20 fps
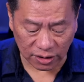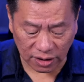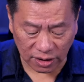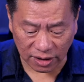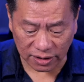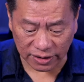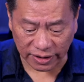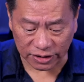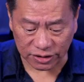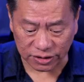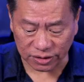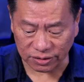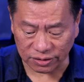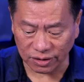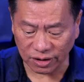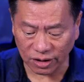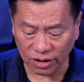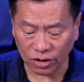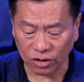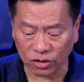
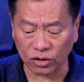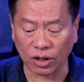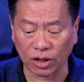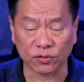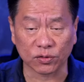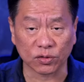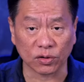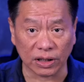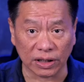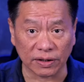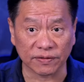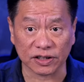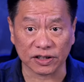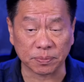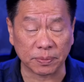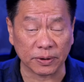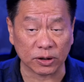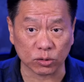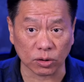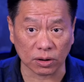incarnation, you have to leave a
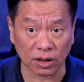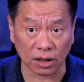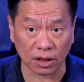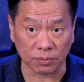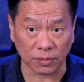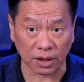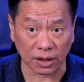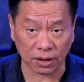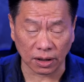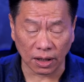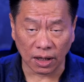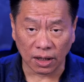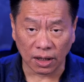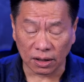spiritual landmark.